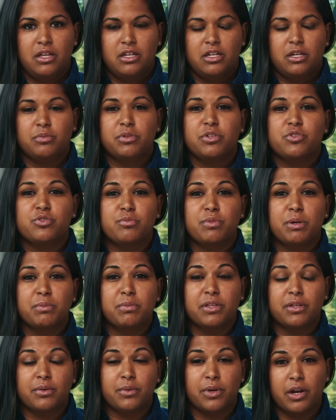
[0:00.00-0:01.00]
Now, please
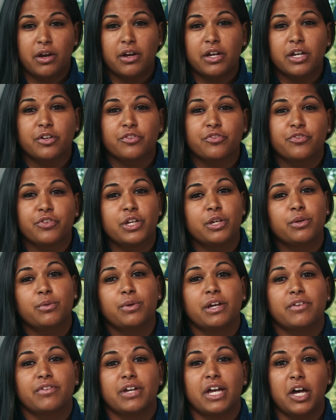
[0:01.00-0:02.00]
remember that we are here for you.
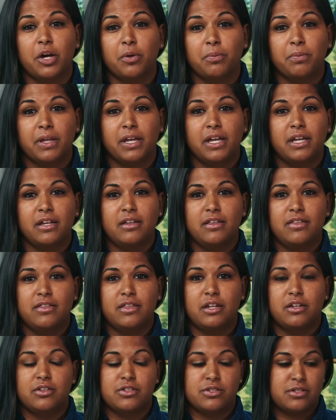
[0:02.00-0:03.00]
We have a helpline
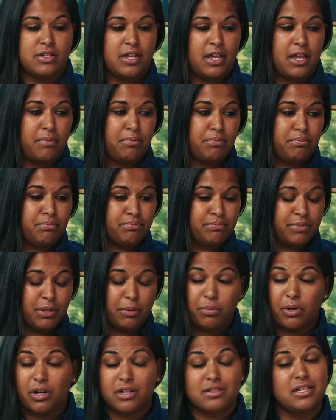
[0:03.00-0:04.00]
that is they're
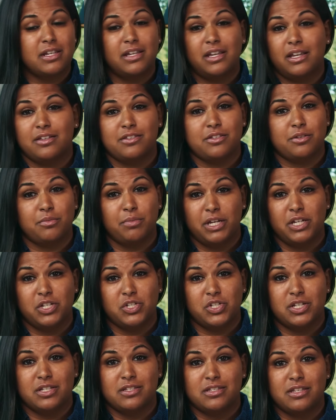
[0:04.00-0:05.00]
prostate cancer
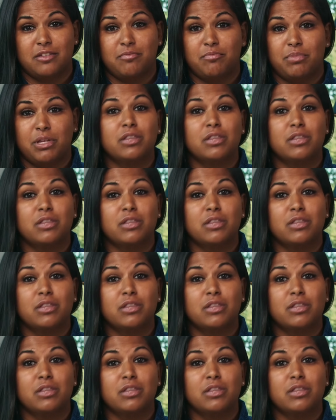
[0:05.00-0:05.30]
patients that have